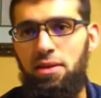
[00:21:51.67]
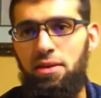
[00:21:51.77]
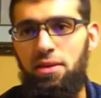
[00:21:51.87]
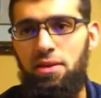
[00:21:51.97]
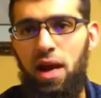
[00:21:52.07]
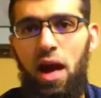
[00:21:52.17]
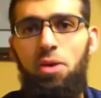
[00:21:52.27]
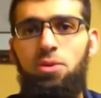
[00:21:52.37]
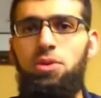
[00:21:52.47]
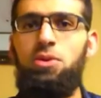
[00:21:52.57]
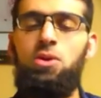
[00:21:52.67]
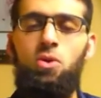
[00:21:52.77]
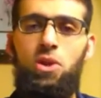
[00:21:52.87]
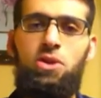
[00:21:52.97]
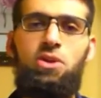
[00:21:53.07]
how will you know
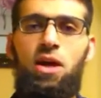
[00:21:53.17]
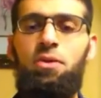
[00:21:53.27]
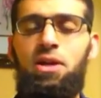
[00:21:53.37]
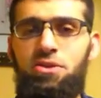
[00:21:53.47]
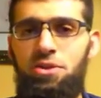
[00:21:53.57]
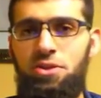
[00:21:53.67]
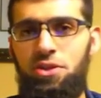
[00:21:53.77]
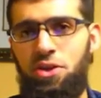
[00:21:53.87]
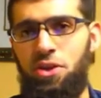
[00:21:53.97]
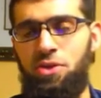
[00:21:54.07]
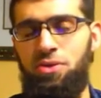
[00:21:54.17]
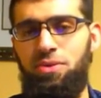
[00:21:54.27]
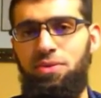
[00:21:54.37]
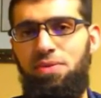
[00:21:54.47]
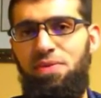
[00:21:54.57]
which direction to go?
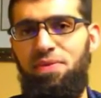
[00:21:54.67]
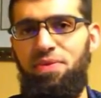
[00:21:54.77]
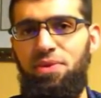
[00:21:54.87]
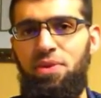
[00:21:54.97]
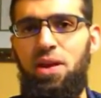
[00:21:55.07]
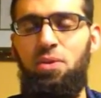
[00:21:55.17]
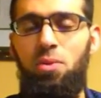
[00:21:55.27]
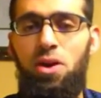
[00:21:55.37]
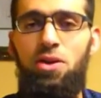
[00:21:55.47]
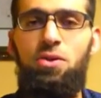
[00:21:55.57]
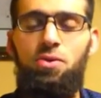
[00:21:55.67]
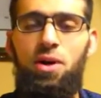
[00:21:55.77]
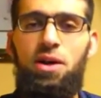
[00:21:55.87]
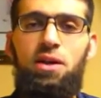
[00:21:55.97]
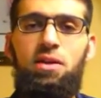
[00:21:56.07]
Right? What are you
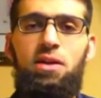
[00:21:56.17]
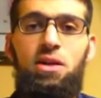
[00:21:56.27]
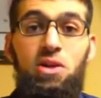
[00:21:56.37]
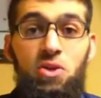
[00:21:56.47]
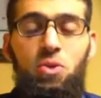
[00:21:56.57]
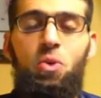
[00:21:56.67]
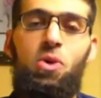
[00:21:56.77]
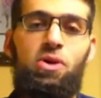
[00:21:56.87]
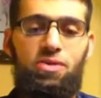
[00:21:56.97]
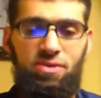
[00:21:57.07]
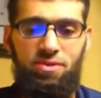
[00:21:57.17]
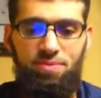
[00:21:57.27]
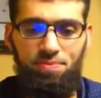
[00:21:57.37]
running towards?